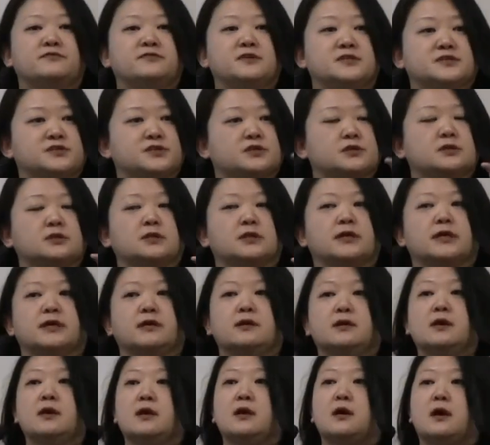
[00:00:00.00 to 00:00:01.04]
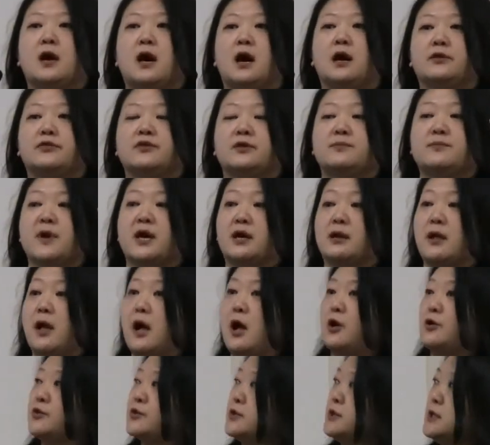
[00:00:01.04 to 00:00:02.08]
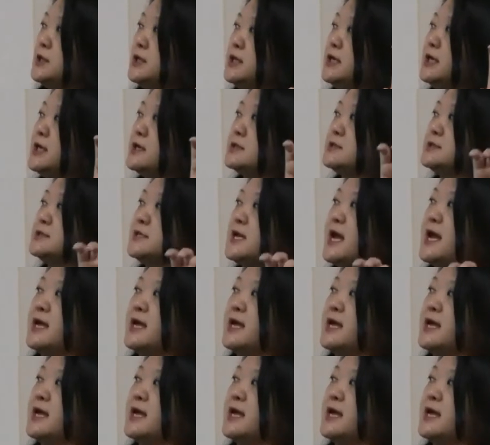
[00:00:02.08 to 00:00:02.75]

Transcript: physically uh, the mental health clinics